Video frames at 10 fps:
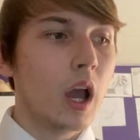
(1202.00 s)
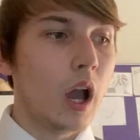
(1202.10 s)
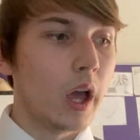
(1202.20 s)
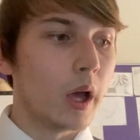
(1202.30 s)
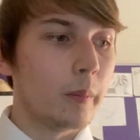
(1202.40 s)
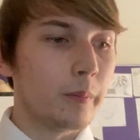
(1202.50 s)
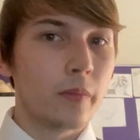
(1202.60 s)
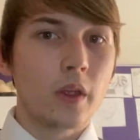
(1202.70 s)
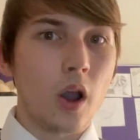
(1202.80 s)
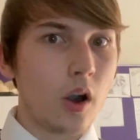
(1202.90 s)

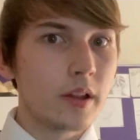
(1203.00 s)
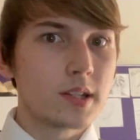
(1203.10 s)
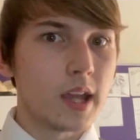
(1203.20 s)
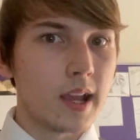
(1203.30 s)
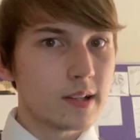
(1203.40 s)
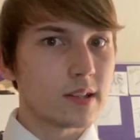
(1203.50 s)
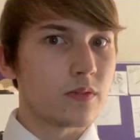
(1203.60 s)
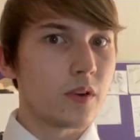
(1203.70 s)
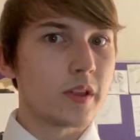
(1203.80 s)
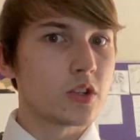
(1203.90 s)
all it takes is for the